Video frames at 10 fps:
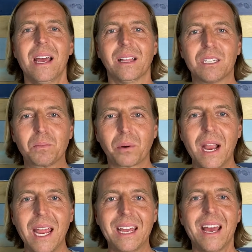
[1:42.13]
Let's
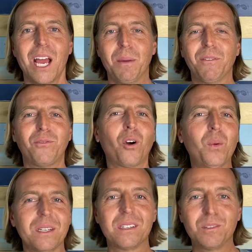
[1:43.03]
pray. Before
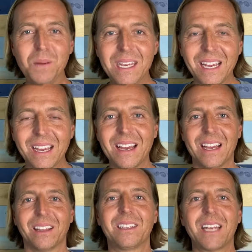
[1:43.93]
we speak,
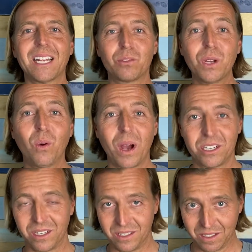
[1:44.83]
let's ask three
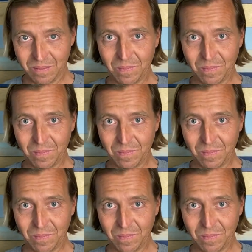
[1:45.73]
questions.